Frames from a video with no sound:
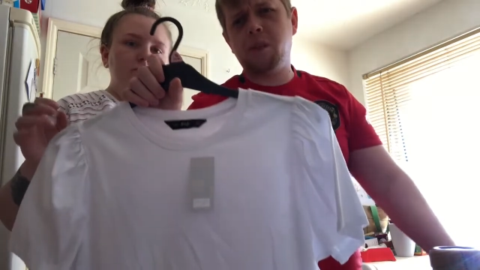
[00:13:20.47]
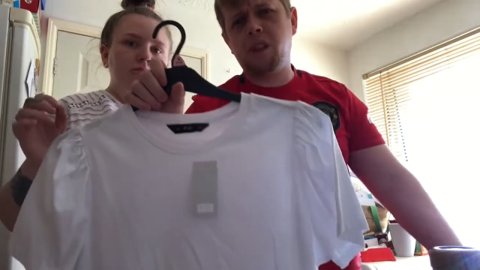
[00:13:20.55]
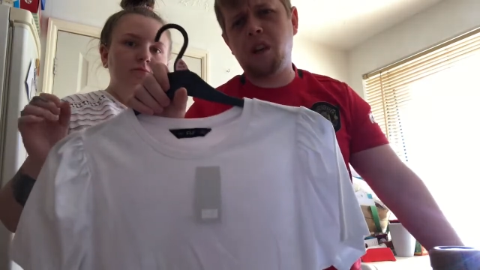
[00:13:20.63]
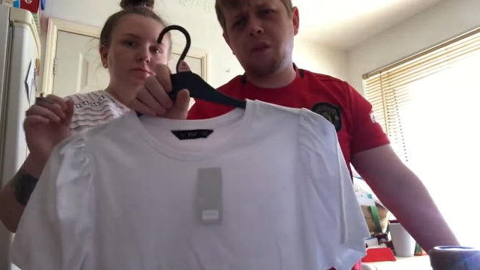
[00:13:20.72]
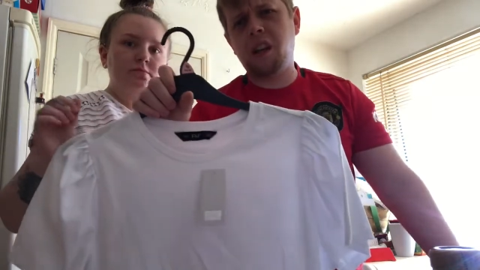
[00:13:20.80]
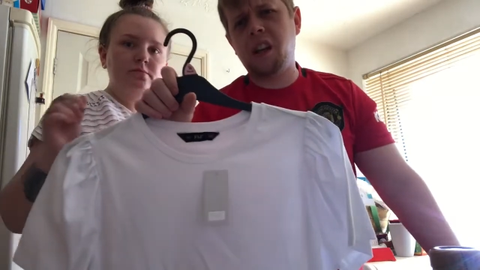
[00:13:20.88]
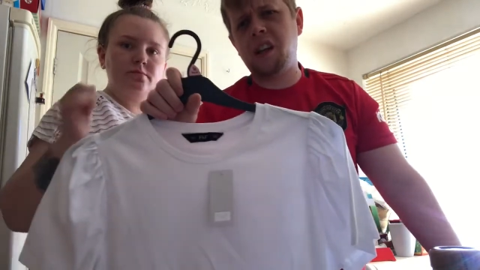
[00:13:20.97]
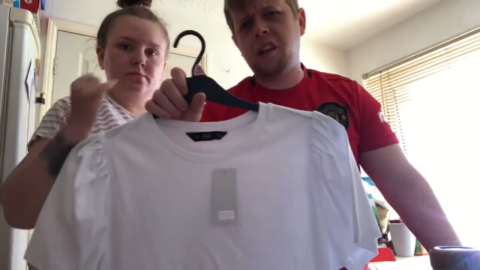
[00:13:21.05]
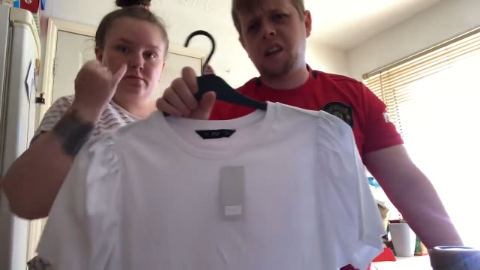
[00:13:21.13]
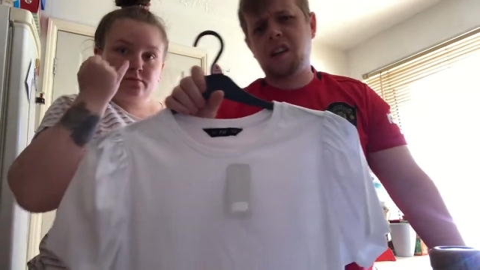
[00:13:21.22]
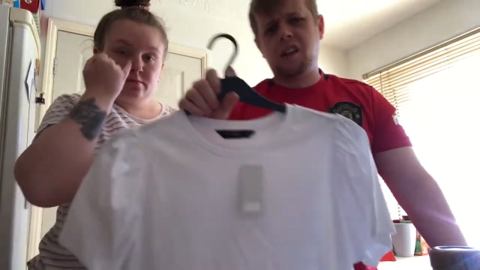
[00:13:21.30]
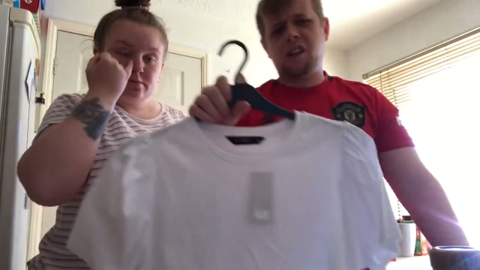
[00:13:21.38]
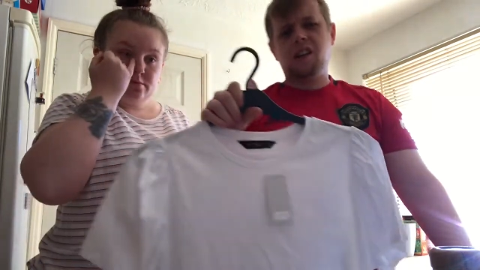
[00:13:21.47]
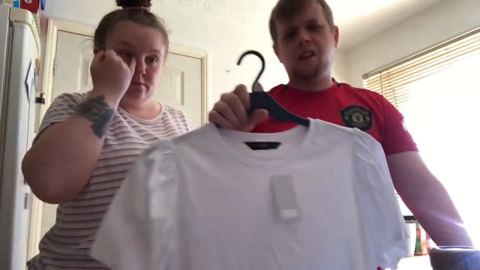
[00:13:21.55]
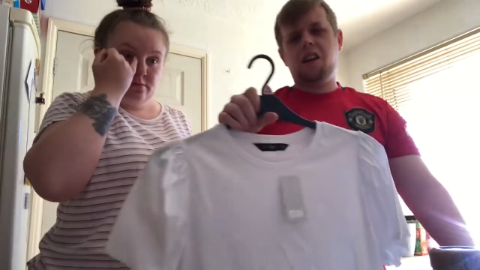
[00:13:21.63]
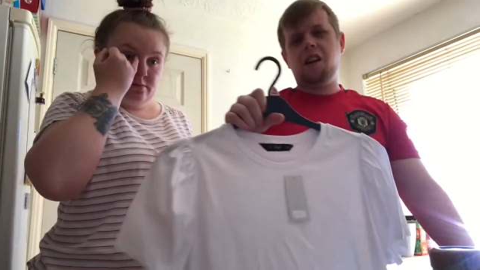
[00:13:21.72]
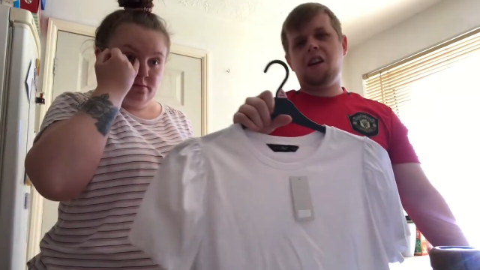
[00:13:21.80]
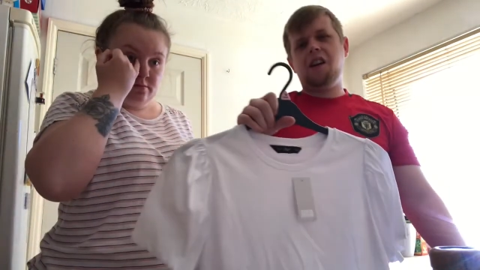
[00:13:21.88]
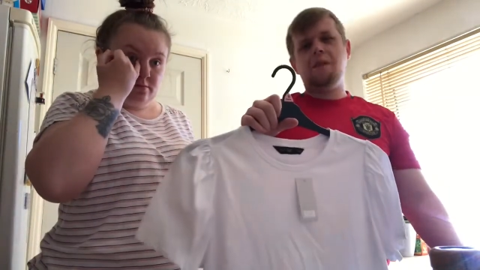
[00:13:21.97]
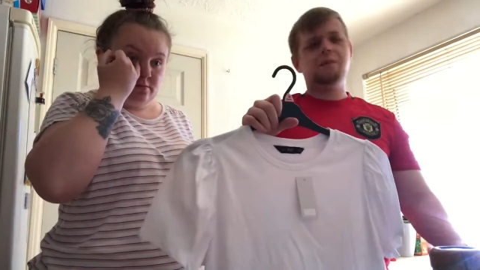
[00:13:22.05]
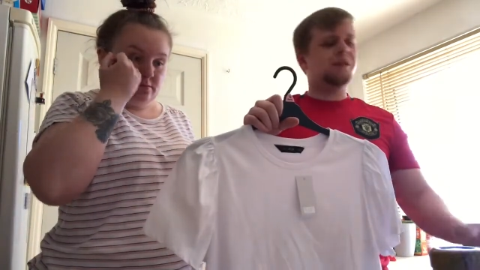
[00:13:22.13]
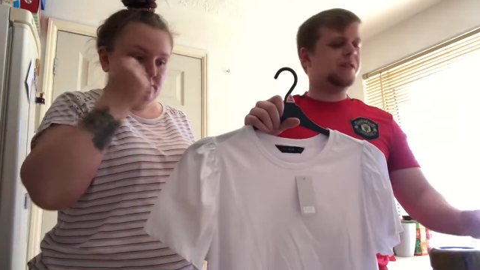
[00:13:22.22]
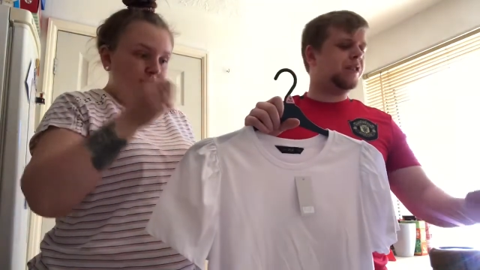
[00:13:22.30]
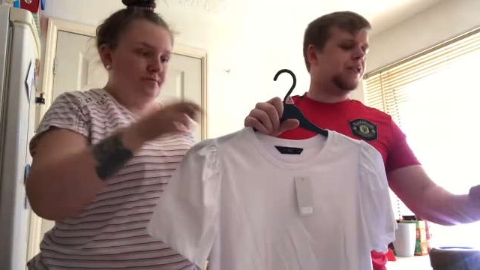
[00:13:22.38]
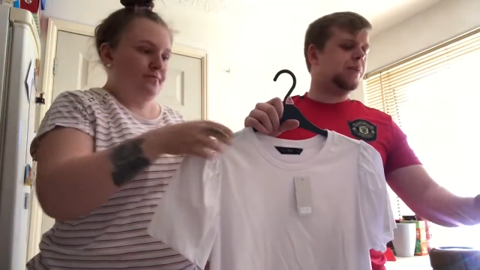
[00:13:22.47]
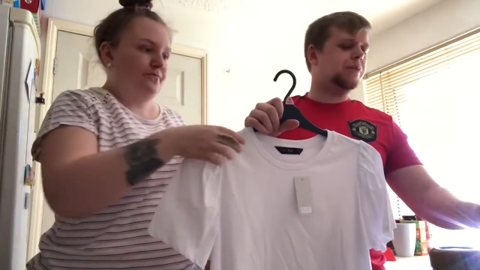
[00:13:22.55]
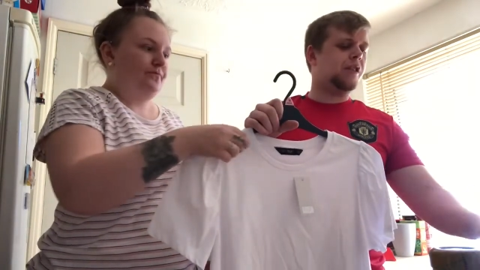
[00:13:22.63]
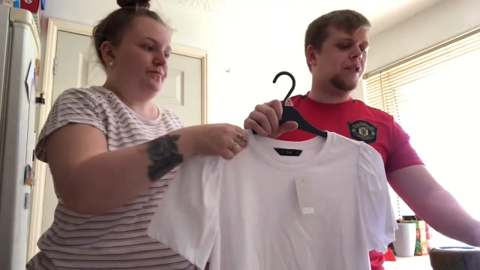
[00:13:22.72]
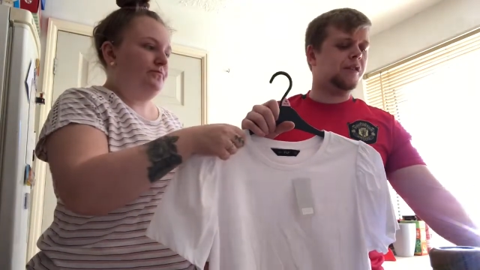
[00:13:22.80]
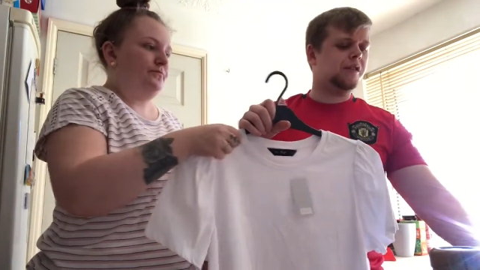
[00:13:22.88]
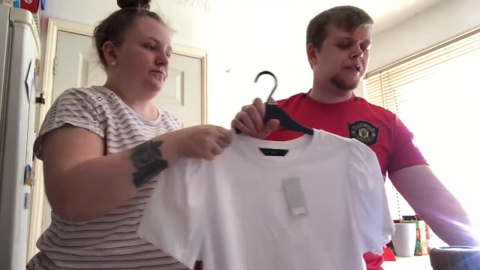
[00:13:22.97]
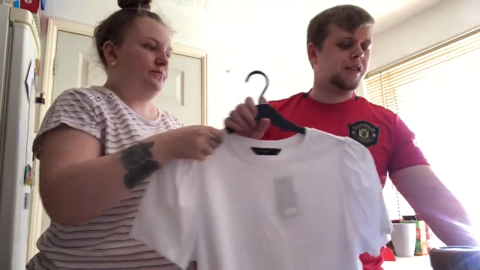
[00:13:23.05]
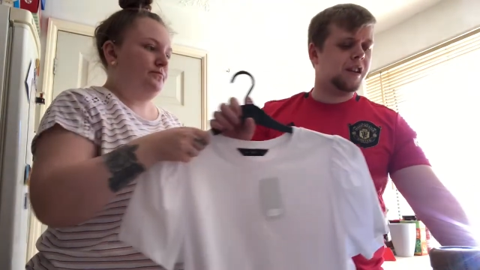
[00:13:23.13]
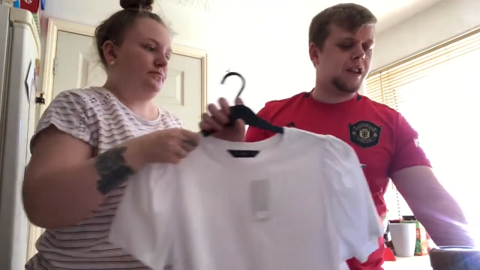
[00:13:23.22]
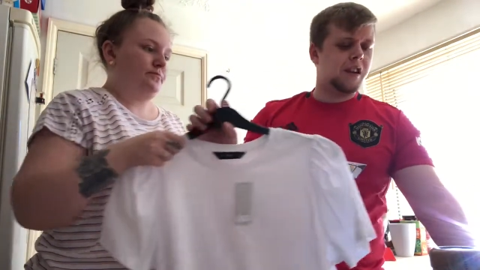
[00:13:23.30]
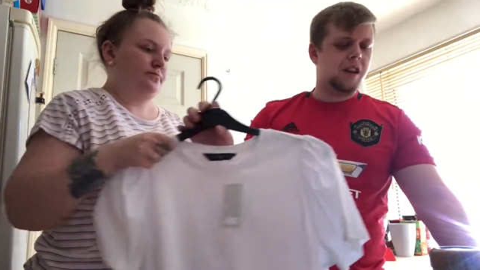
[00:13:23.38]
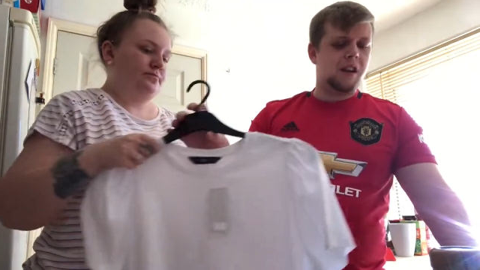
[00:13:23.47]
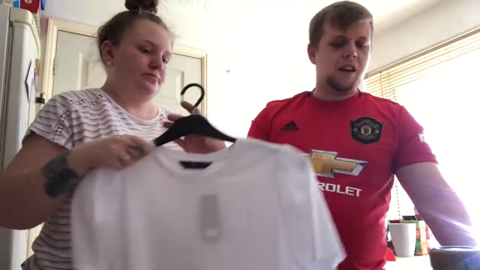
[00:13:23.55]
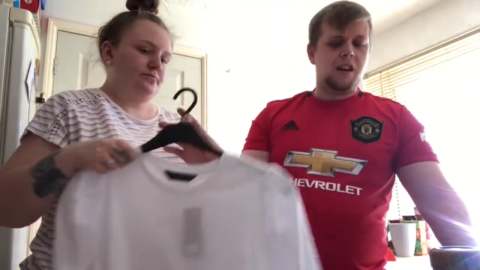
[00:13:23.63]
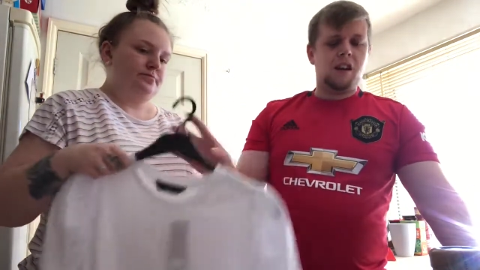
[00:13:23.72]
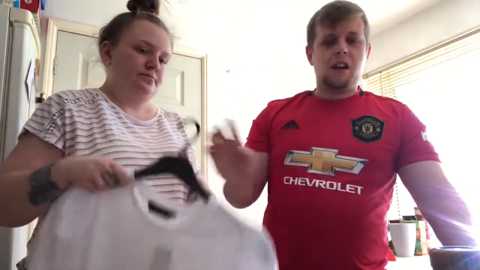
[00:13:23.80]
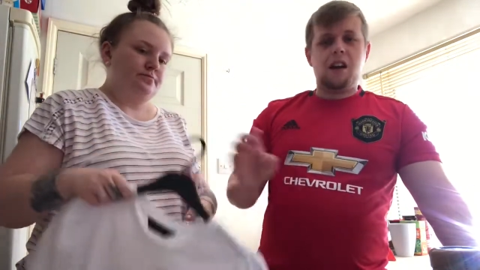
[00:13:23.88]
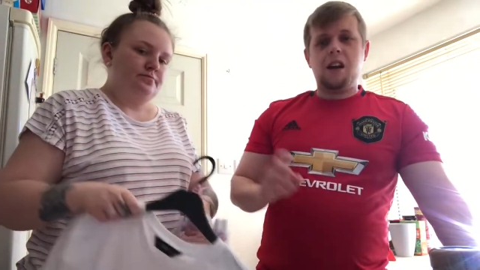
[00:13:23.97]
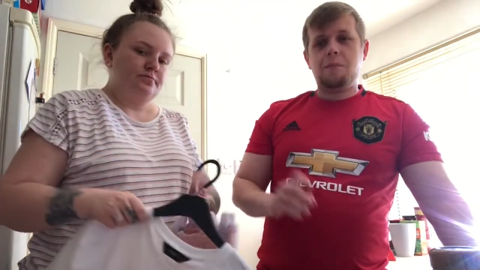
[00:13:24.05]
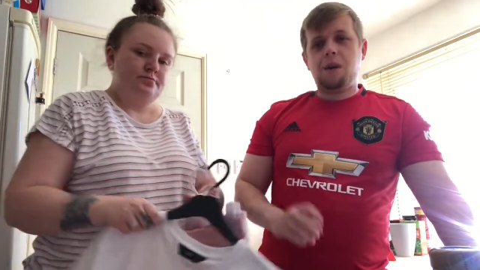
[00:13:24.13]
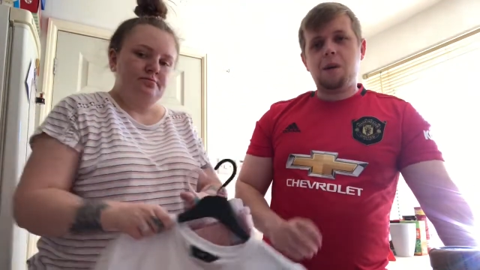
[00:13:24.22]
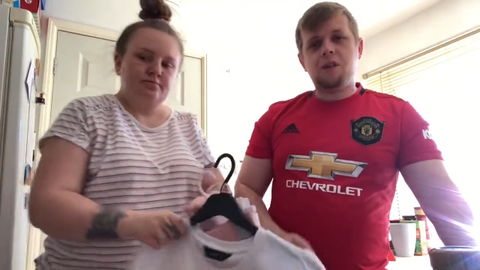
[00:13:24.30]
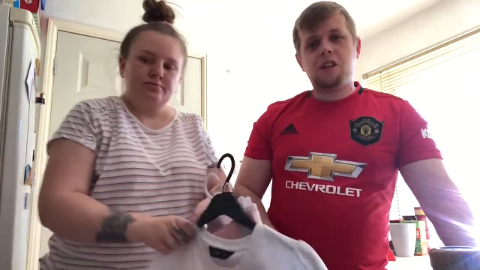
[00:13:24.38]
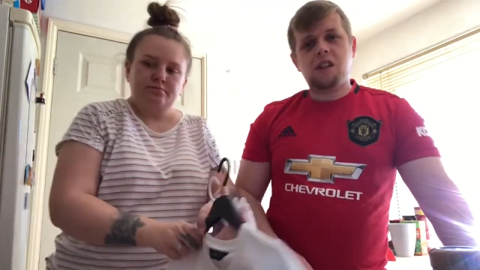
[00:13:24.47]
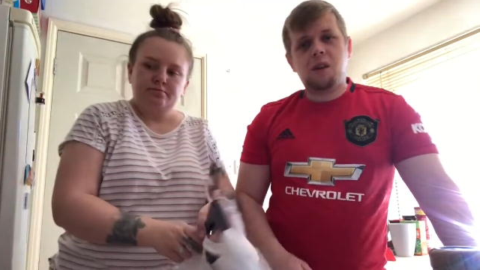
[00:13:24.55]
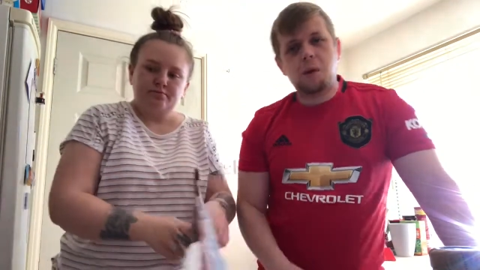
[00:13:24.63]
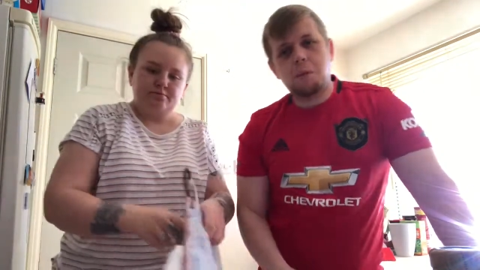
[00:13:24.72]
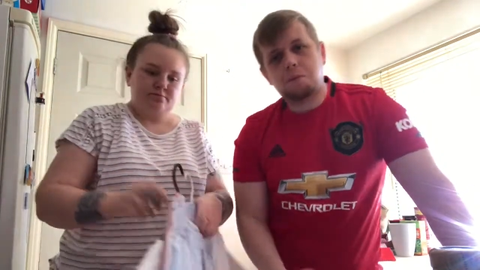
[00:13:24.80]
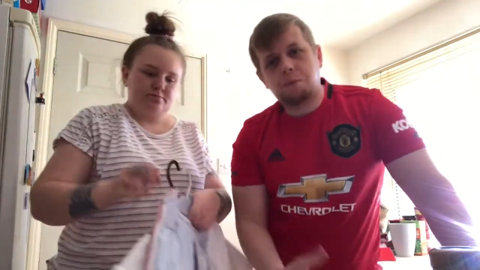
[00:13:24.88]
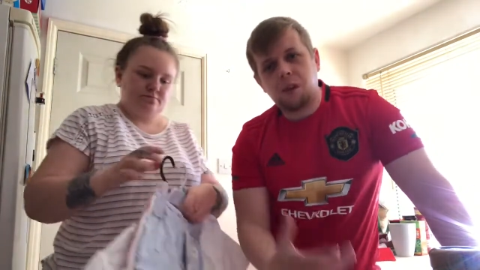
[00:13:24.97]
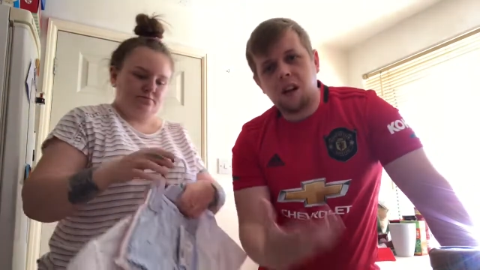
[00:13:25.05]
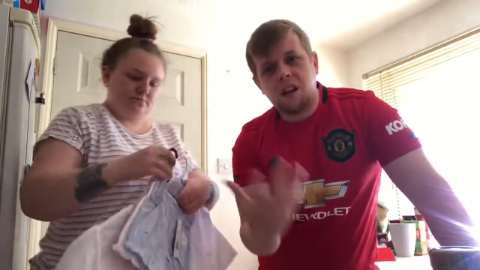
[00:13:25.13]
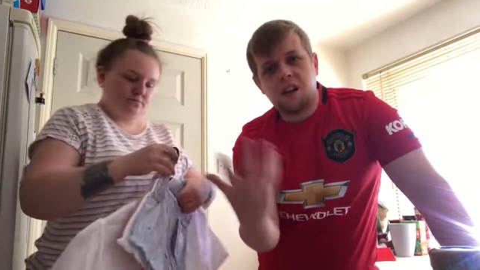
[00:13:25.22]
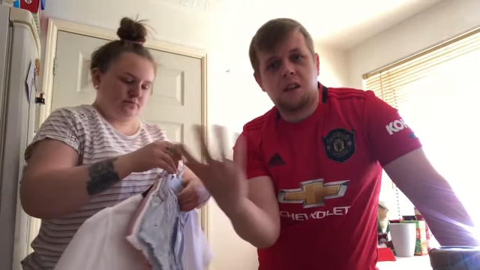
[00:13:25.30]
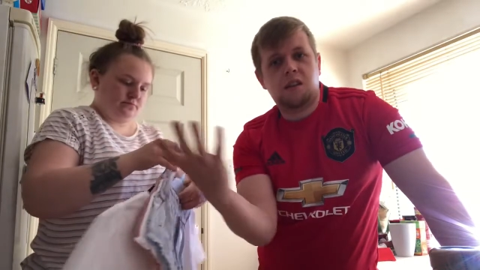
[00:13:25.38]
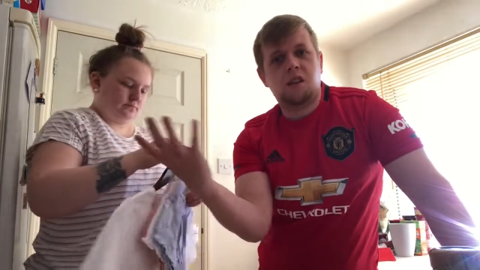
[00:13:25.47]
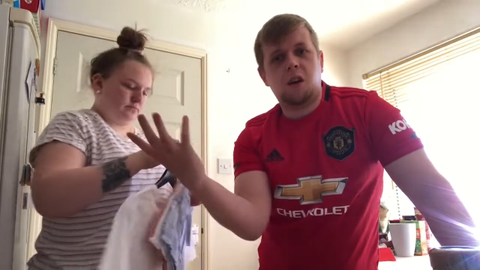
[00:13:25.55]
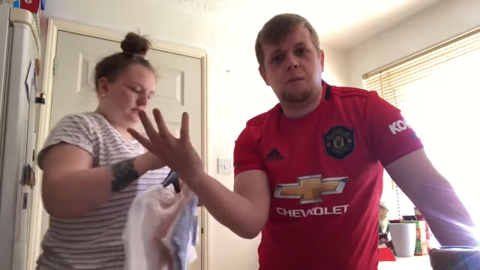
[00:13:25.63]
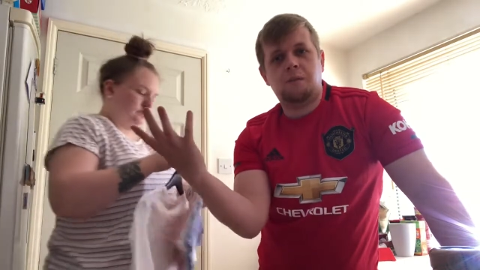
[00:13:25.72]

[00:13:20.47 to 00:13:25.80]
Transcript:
Speaker 1: the other day, M T V Cribs on uh, pretty much it come up, uh, top